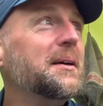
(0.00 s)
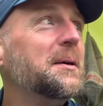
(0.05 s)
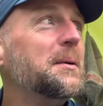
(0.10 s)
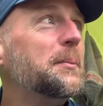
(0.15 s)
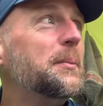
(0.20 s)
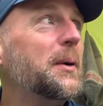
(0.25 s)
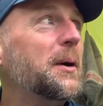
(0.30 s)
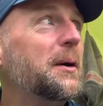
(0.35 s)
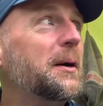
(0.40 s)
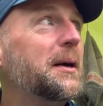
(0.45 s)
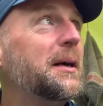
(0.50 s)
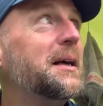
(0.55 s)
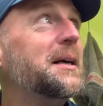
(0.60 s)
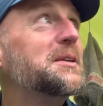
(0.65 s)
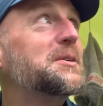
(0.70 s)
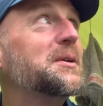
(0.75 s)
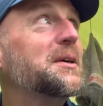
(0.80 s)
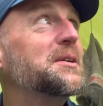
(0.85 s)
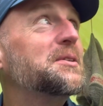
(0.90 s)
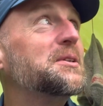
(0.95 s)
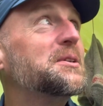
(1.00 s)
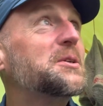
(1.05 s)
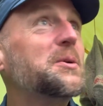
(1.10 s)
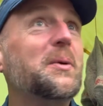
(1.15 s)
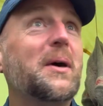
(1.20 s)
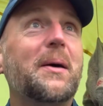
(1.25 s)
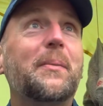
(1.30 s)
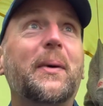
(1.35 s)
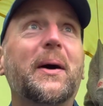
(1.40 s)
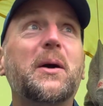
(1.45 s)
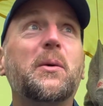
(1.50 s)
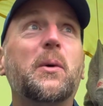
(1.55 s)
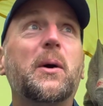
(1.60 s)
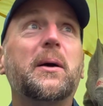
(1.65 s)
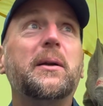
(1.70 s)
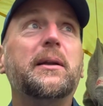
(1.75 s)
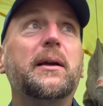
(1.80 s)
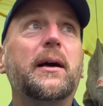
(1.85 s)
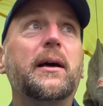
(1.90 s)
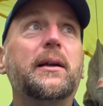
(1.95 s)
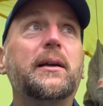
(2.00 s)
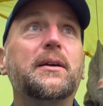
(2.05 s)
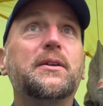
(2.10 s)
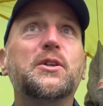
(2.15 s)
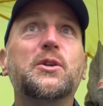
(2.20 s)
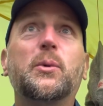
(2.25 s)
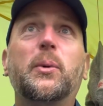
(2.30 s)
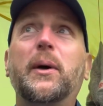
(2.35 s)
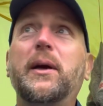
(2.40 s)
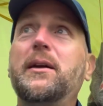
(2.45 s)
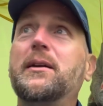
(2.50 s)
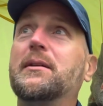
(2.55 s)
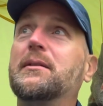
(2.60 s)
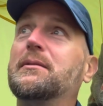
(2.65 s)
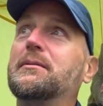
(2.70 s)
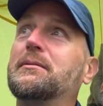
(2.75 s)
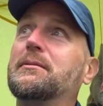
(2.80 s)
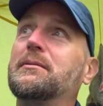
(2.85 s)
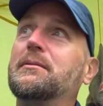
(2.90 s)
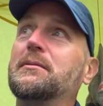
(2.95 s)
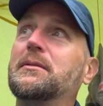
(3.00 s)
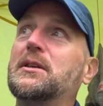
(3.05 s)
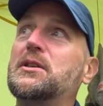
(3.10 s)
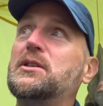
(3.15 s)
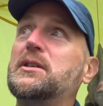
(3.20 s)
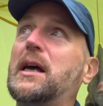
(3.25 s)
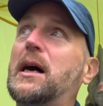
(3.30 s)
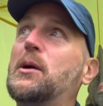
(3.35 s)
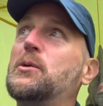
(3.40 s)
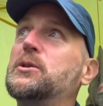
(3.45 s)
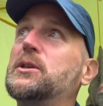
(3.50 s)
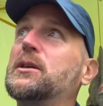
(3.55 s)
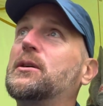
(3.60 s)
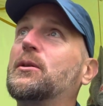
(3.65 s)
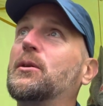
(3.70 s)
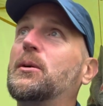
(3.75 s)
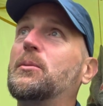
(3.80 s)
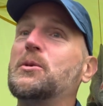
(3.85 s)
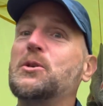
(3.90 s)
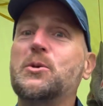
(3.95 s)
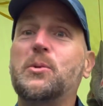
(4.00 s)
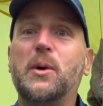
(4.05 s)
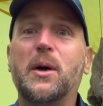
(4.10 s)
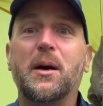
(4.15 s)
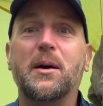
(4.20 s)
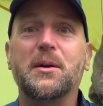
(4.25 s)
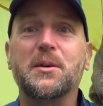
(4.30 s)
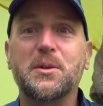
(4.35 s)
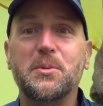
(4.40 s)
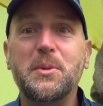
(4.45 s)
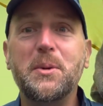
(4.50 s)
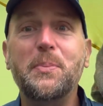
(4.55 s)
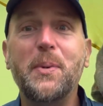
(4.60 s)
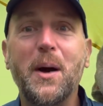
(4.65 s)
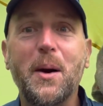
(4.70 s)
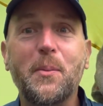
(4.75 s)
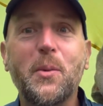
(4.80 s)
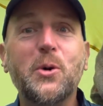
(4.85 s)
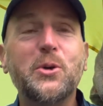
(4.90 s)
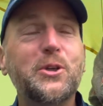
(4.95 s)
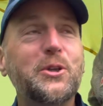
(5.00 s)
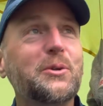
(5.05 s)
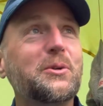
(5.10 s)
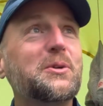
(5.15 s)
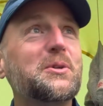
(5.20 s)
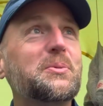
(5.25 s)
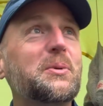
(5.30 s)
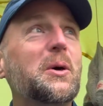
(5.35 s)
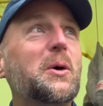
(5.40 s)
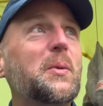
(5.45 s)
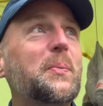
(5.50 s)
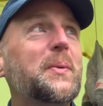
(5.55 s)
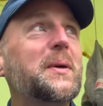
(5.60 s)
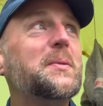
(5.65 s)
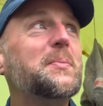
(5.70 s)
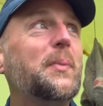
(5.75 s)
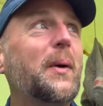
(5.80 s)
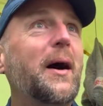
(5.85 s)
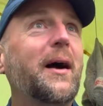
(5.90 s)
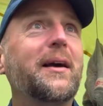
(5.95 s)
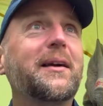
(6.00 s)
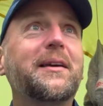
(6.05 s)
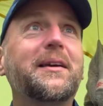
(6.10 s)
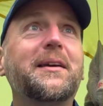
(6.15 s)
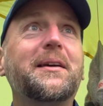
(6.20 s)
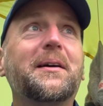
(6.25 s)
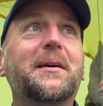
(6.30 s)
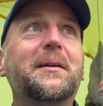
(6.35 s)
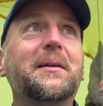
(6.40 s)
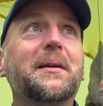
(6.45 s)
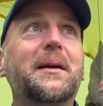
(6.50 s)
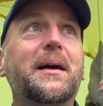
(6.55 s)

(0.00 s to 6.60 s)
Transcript: but so this is quite a big one, and it's quite nostalgic, almost quite. It's a wee bit emotional as well being back here.